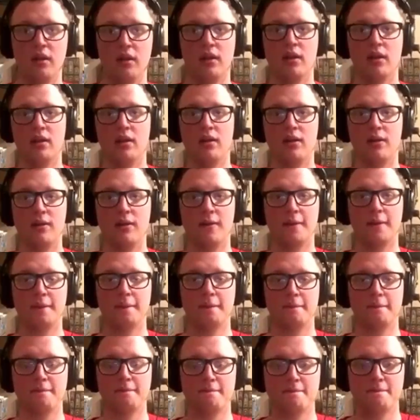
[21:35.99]
You want to know
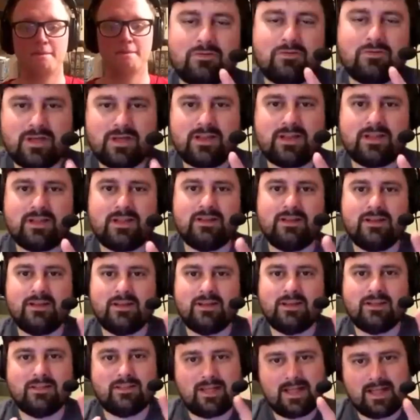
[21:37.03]
how committed
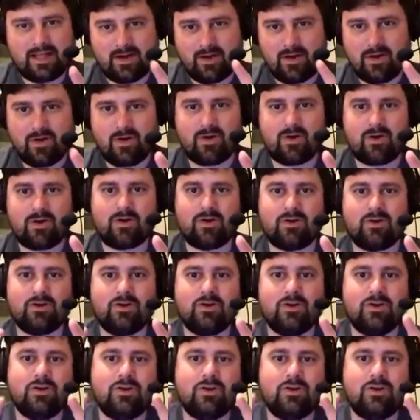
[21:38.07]
they are